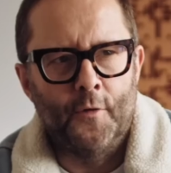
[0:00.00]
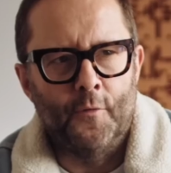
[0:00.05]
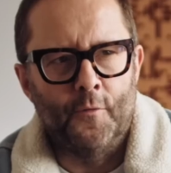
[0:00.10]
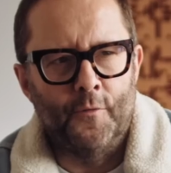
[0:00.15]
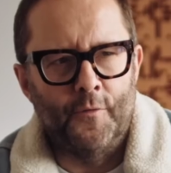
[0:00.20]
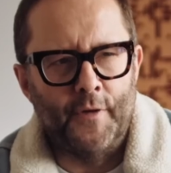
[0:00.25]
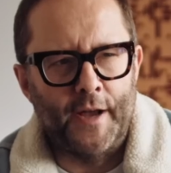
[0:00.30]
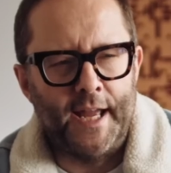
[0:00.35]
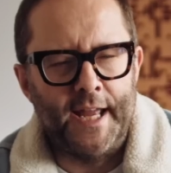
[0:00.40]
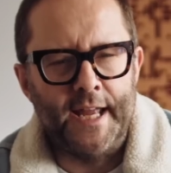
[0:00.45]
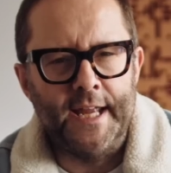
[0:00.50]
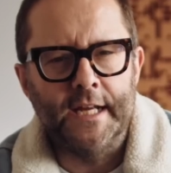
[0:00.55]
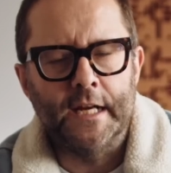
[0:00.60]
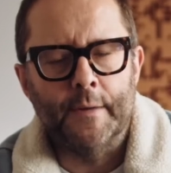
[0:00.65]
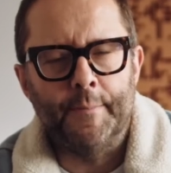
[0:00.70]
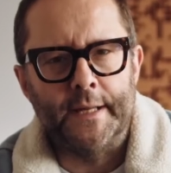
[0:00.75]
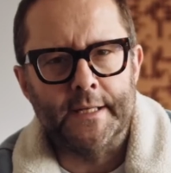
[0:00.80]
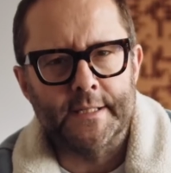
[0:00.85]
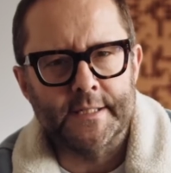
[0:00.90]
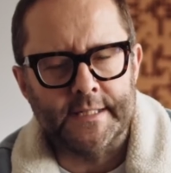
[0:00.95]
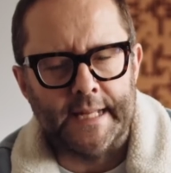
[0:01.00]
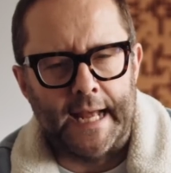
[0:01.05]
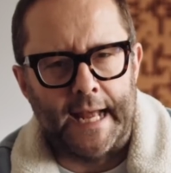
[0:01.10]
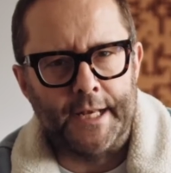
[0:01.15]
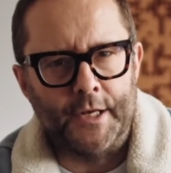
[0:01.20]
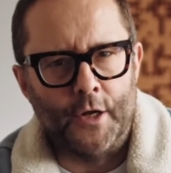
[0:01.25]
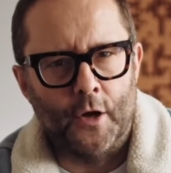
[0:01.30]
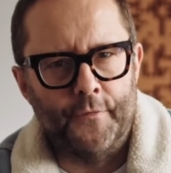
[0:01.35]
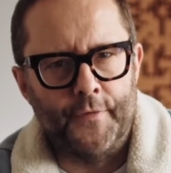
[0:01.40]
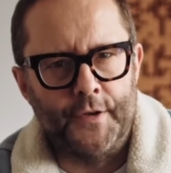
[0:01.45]
vague, a bit
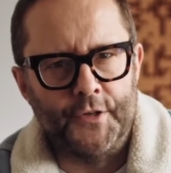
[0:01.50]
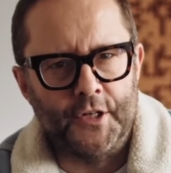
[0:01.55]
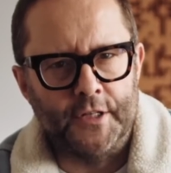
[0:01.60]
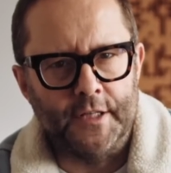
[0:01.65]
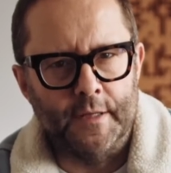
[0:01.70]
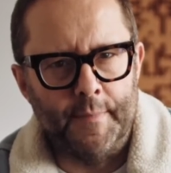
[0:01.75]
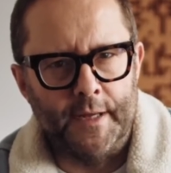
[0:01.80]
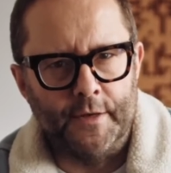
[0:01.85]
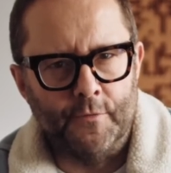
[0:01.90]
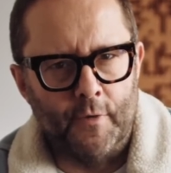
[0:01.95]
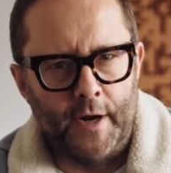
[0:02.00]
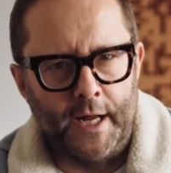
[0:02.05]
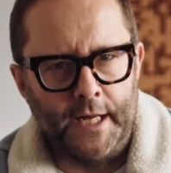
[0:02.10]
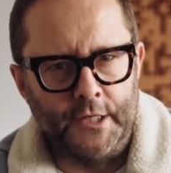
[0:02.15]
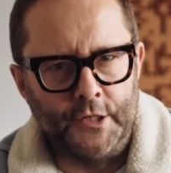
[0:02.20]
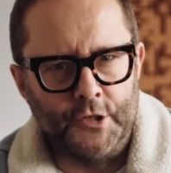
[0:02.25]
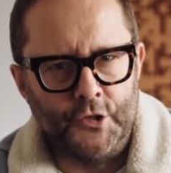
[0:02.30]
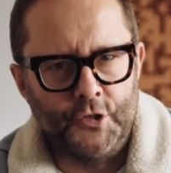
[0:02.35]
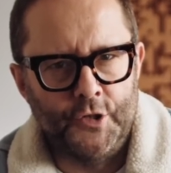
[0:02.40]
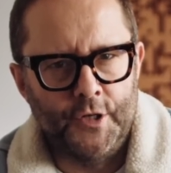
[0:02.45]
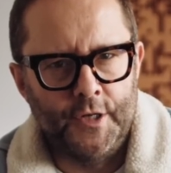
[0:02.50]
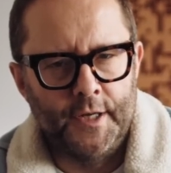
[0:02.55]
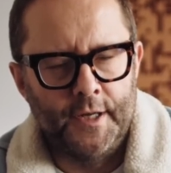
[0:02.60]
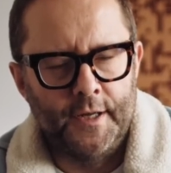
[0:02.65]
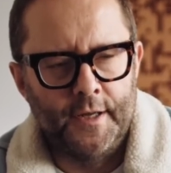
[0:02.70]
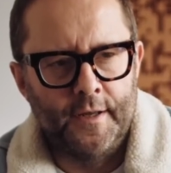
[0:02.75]
standoffish in the mid-range.